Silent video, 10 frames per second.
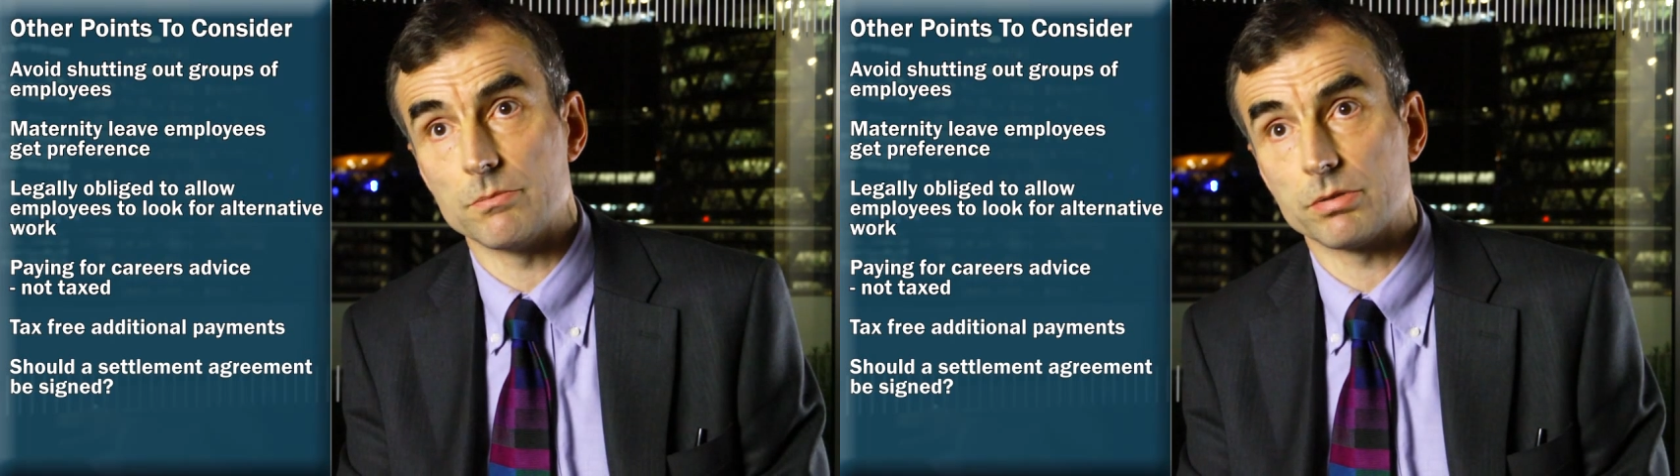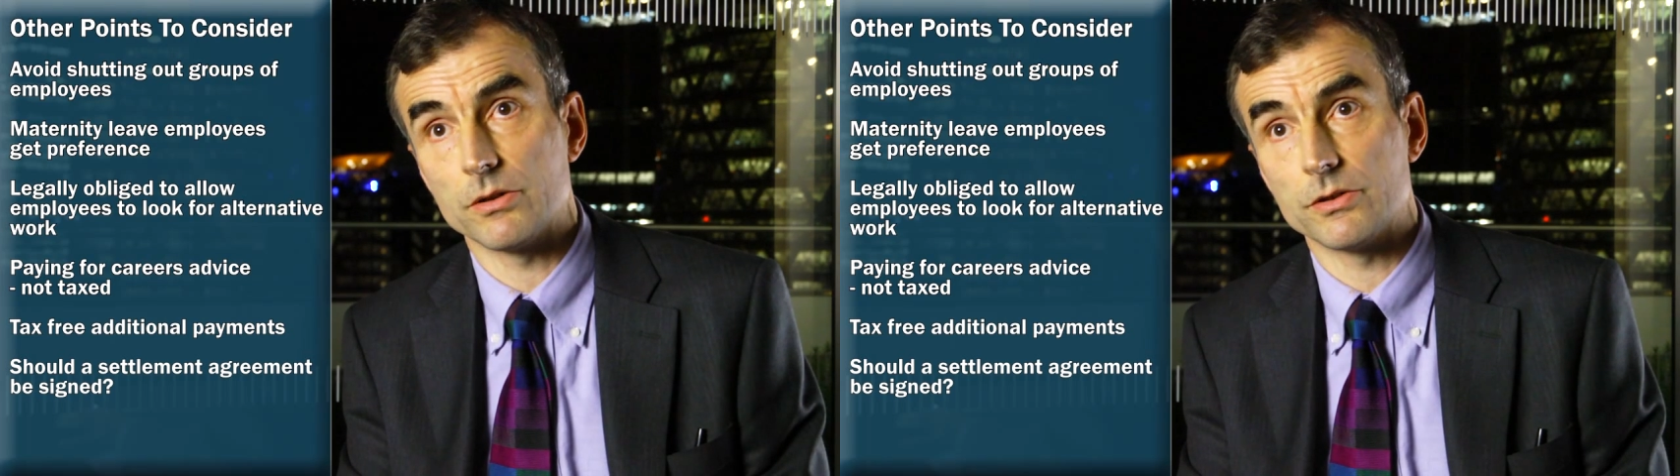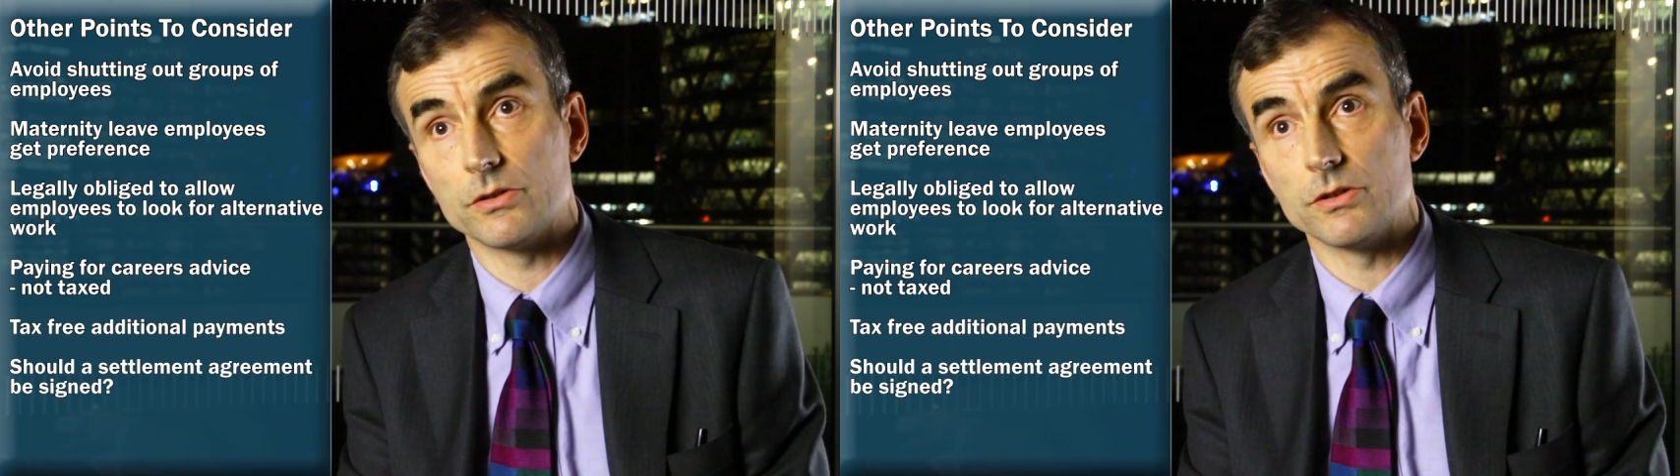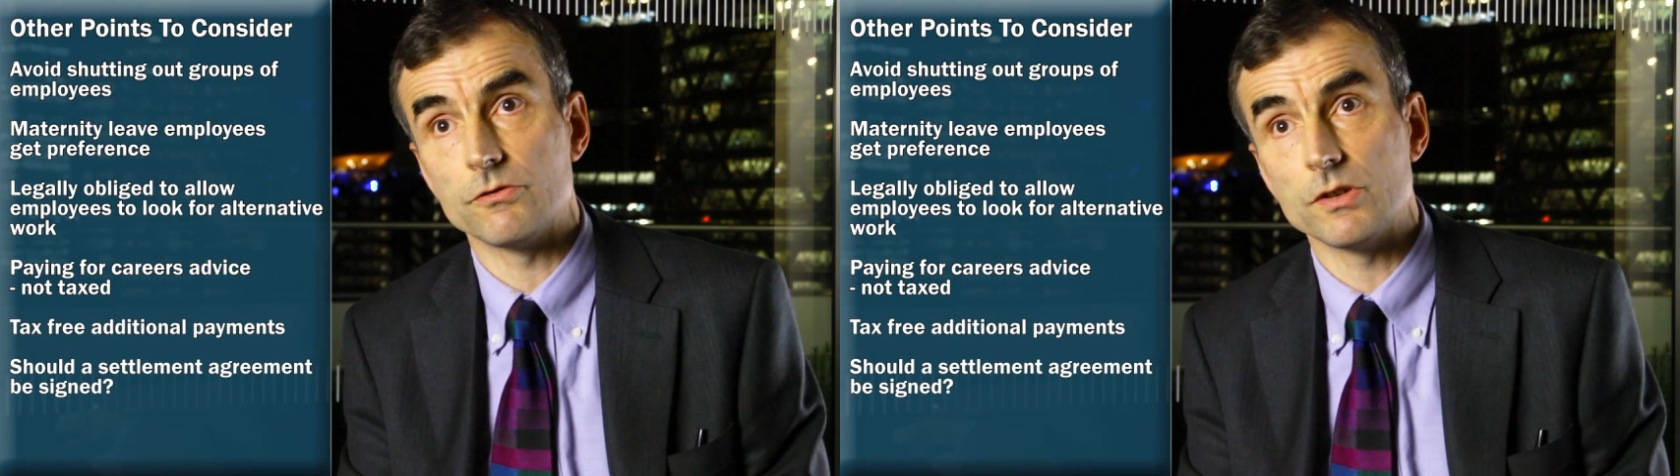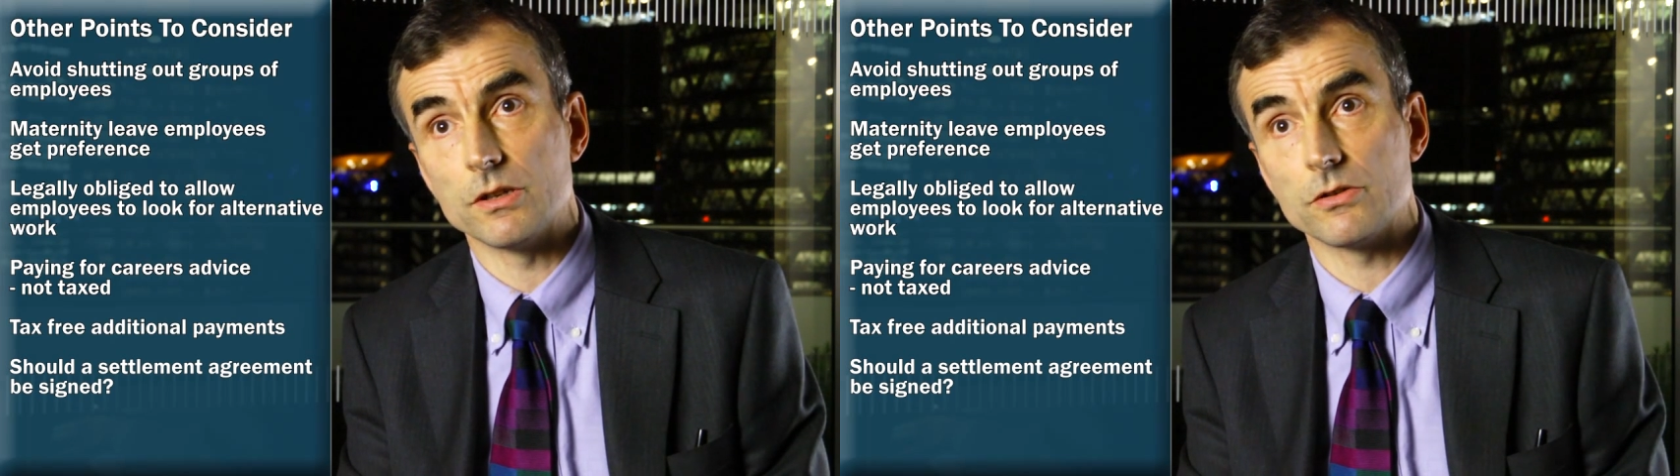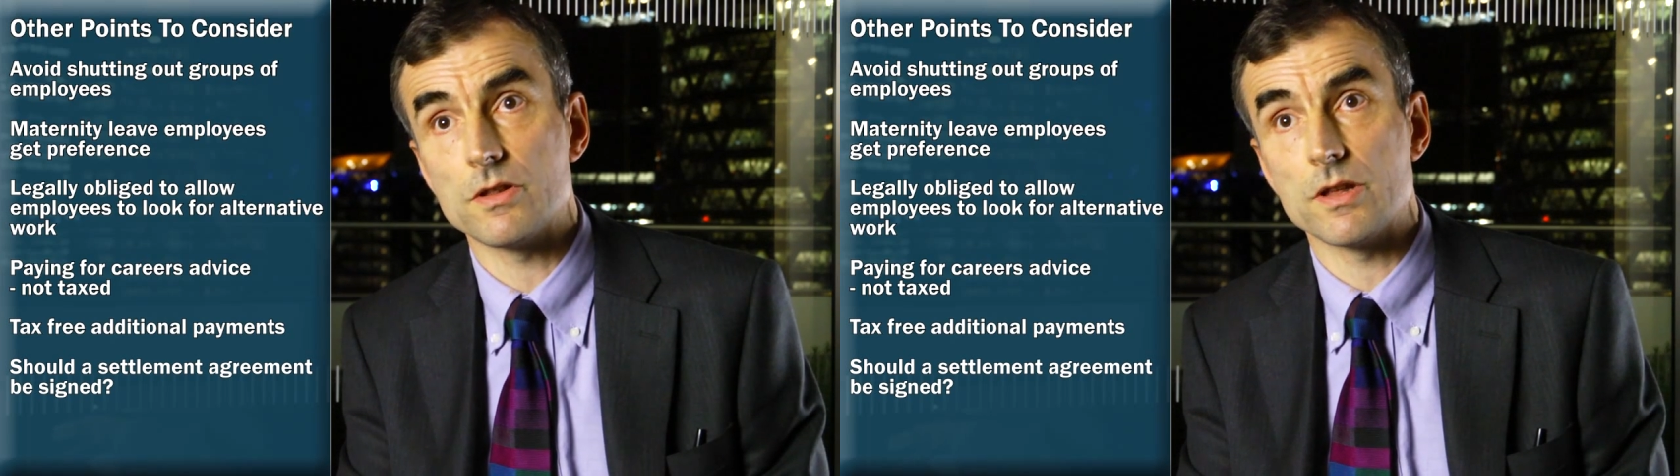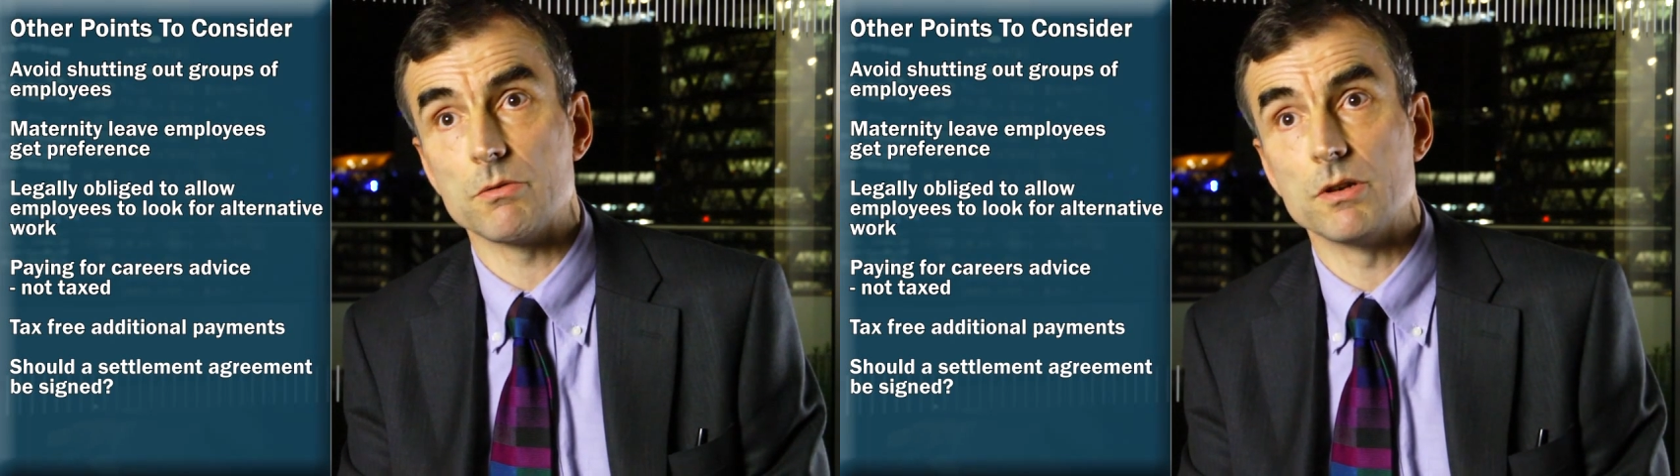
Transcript: process is finished that they